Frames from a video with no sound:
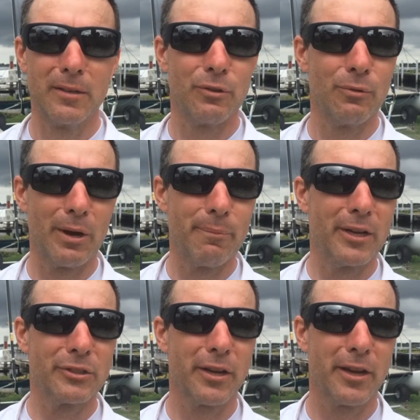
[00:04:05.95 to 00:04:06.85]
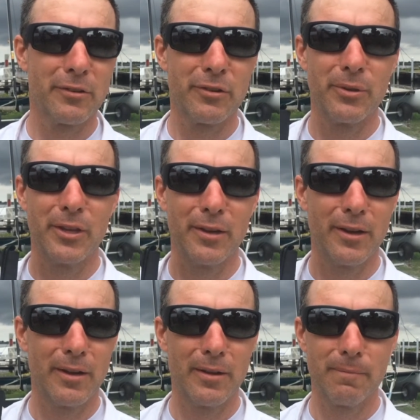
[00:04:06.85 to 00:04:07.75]
do my best to get to
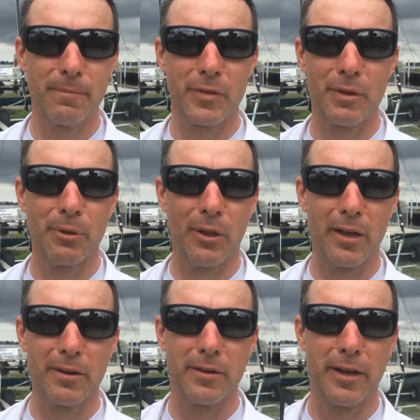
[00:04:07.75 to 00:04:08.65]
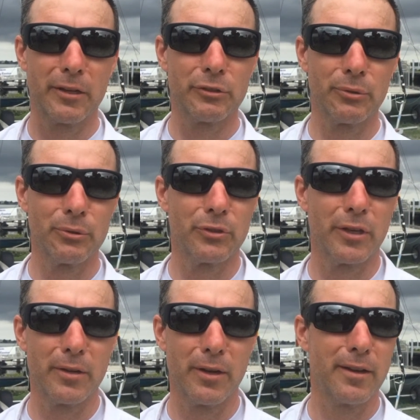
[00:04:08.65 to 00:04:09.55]
the blind nationals
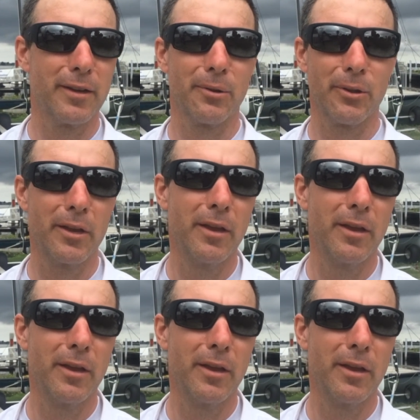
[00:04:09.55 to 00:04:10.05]
in Italy,